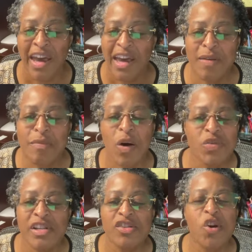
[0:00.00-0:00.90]
and
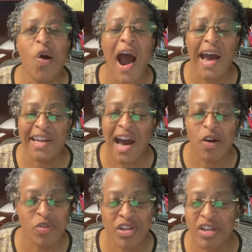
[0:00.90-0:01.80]
Moses cried
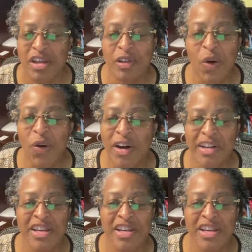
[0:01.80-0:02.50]
out to the Lord